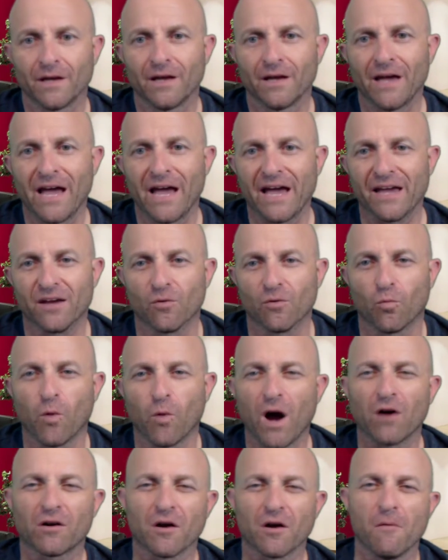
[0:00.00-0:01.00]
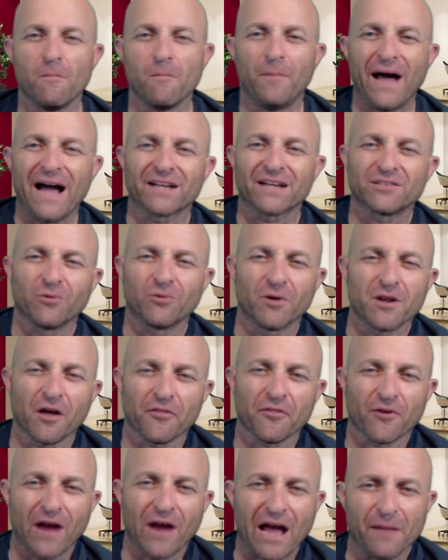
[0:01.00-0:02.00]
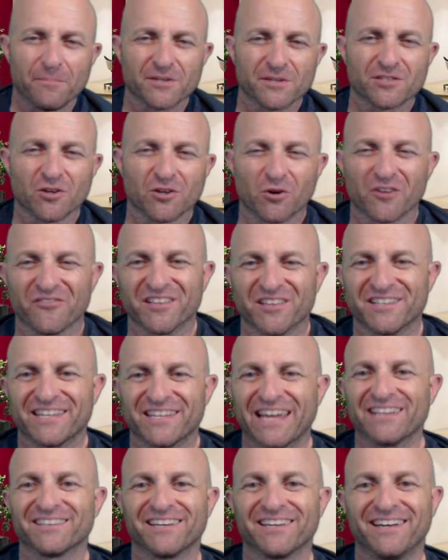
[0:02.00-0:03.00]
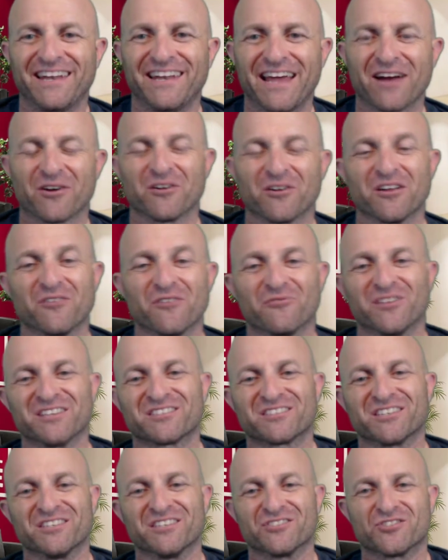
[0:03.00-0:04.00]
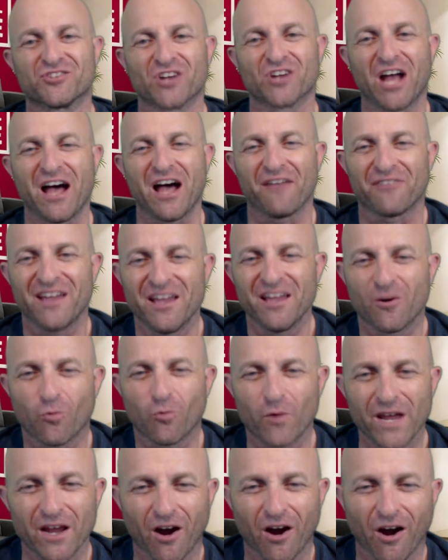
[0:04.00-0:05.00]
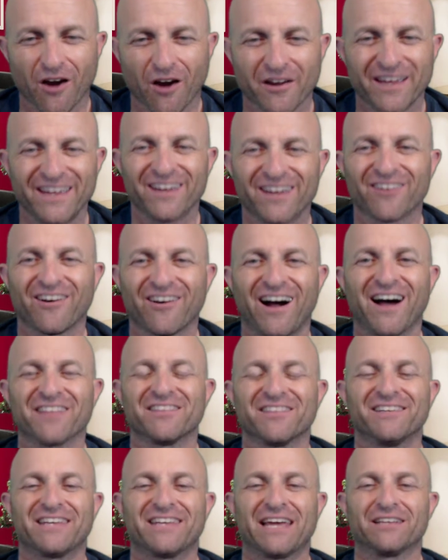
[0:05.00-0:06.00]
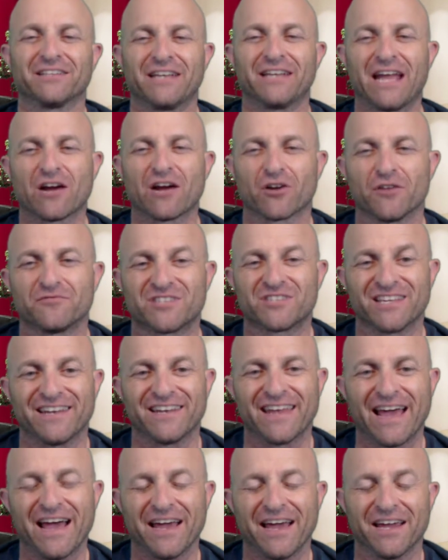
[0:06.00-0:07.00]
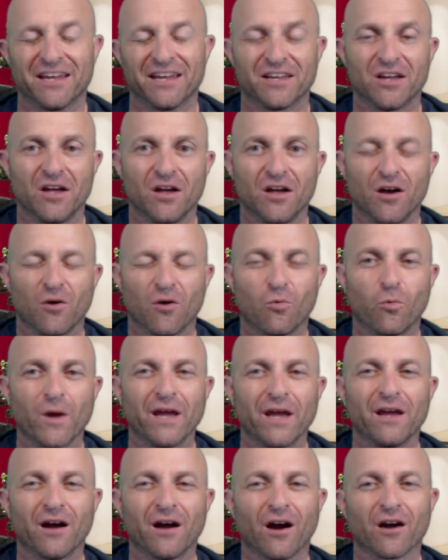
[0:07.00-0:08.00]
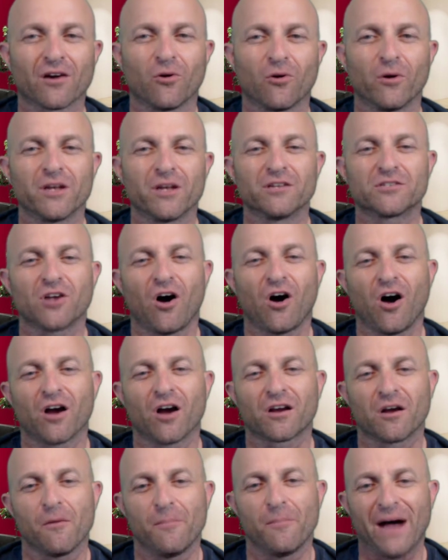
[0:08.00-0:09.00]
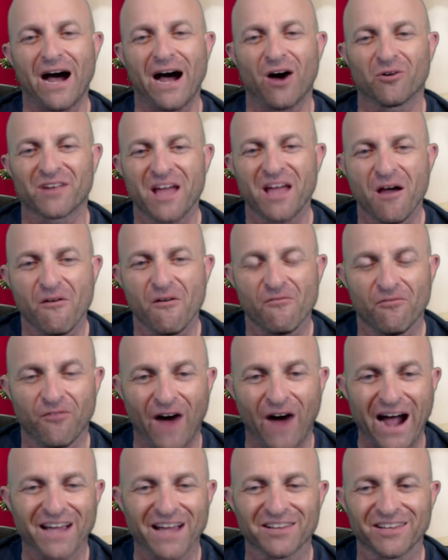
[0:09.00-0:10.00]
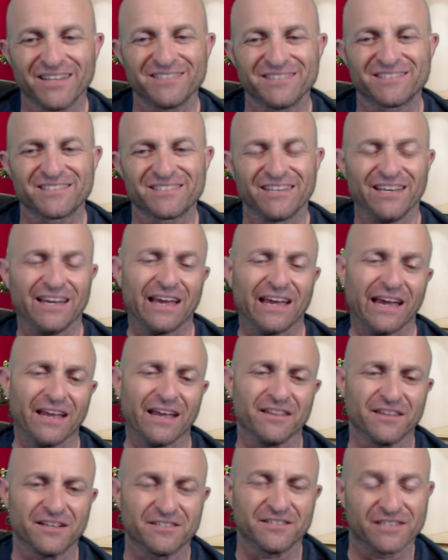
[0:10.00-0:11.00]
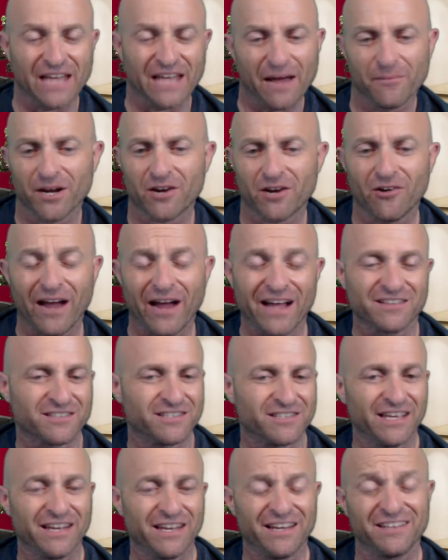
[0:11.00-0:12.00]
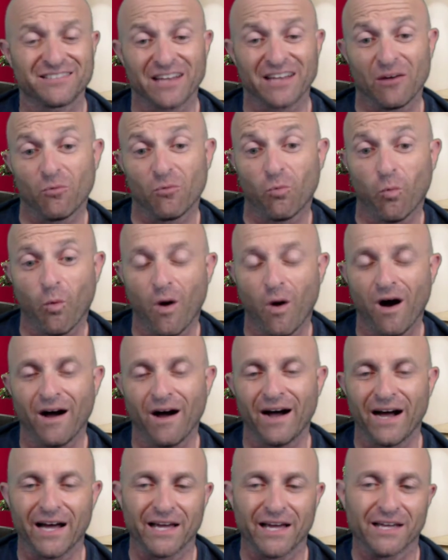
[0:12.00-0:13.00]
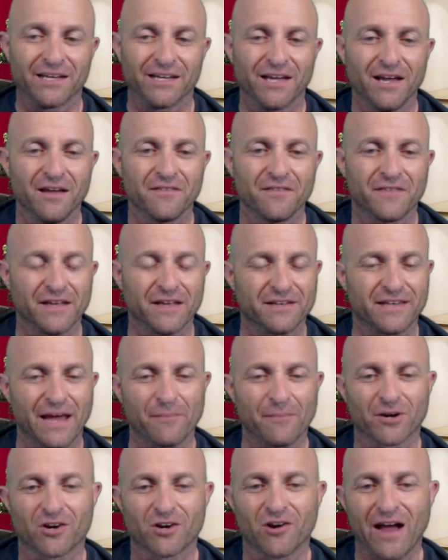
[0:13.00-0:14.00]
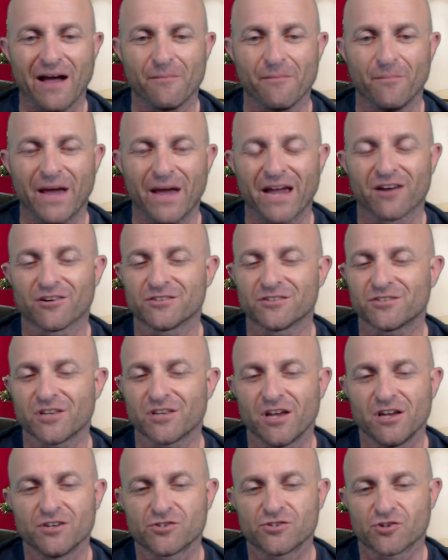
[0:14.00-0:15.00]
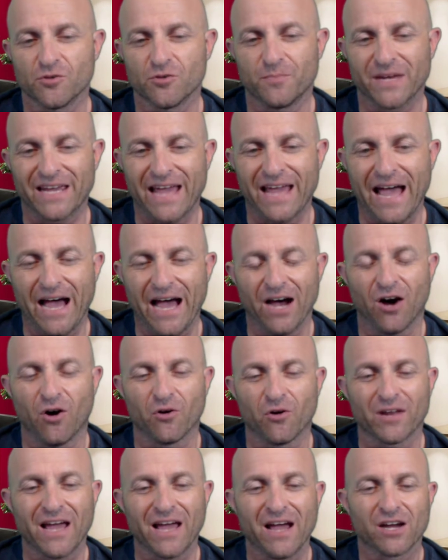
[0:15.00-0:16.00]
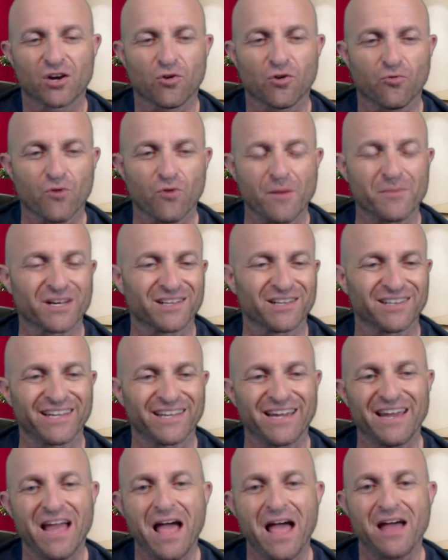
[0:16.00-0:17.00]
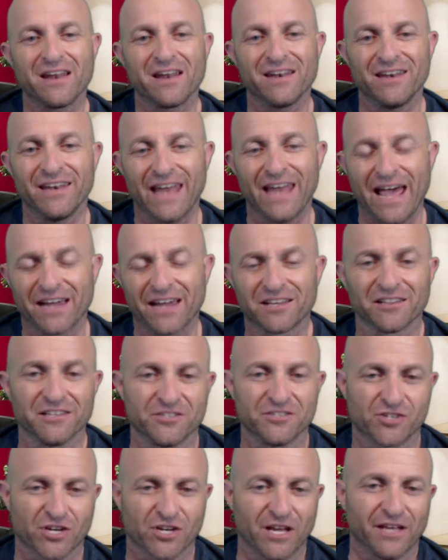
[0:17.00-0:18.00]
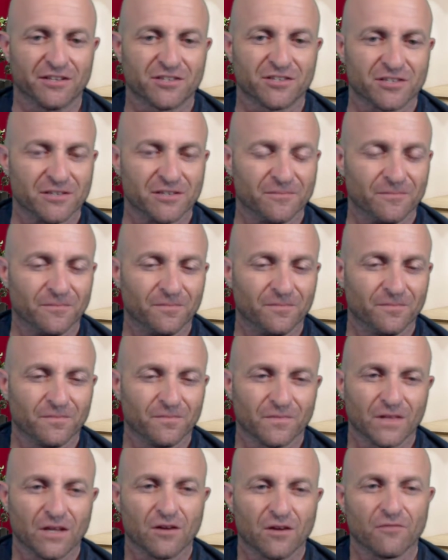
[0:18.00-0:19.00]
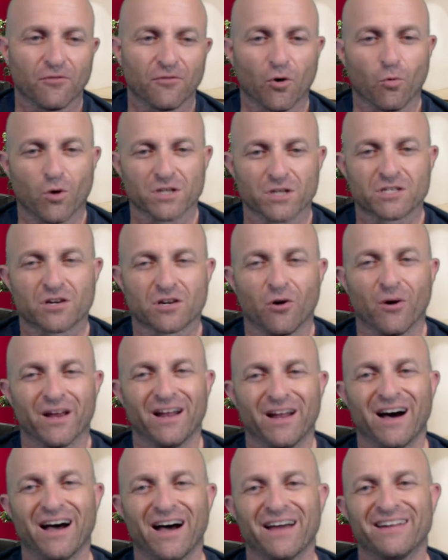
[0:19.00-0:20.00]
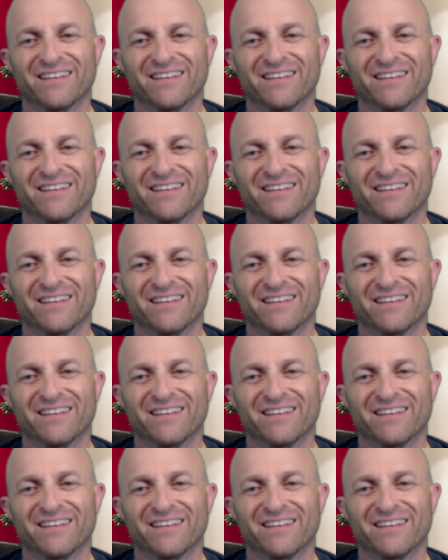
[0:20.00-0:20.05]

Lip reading: Hey, and welcome back to another episode of the Daily Narrative. This is Jeff. We are here on the Daily Narrative today. We are going to talk about violence in the Democrat cities and why the Democrat mayors should be held criminally negligent for what's going on.